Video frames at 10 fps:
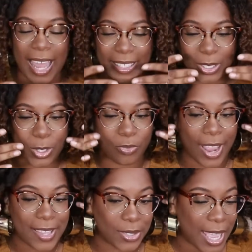I like the little
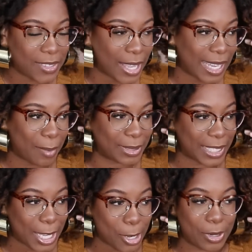razzle dazzle I got with
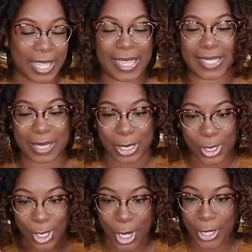the earrings and the
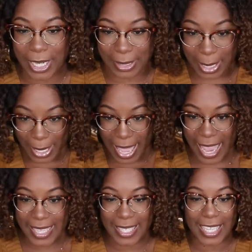shirt and the
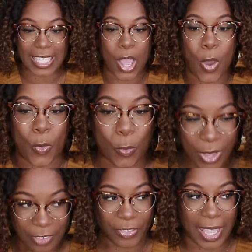glasses
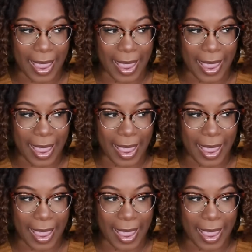with the